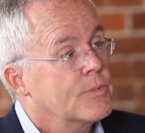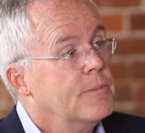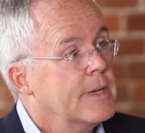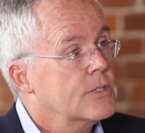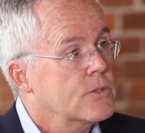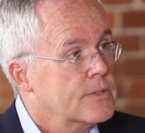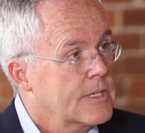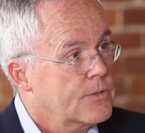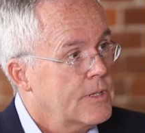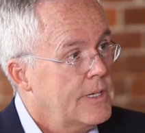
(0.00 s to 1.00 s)
We measure
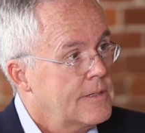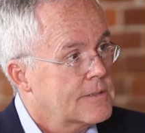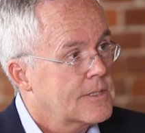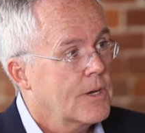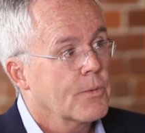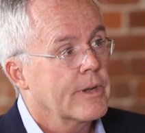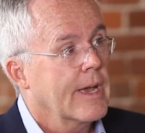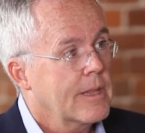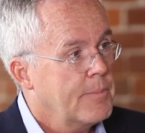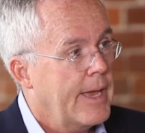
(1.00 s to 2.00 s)
centrally, so we're
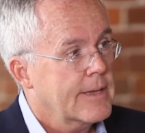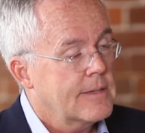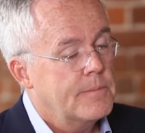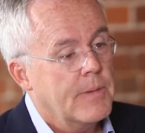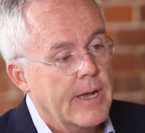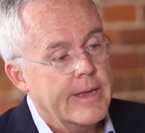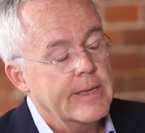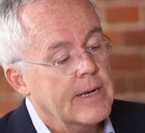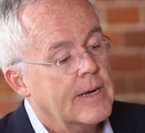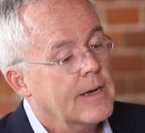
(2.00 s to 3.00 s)
not impacted
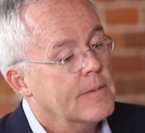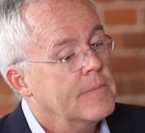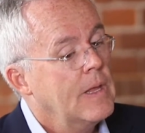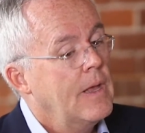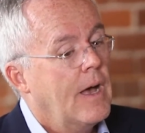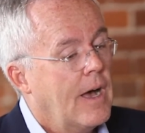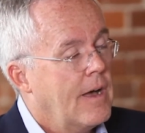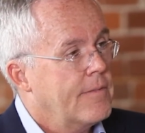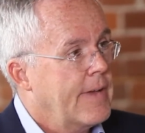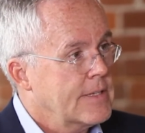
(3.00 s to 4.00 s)
by
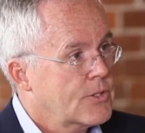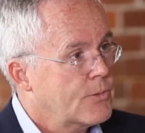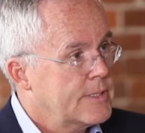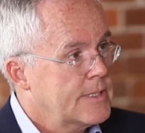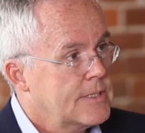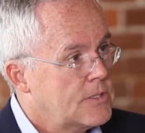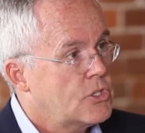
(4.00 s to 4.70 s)
vascular resistance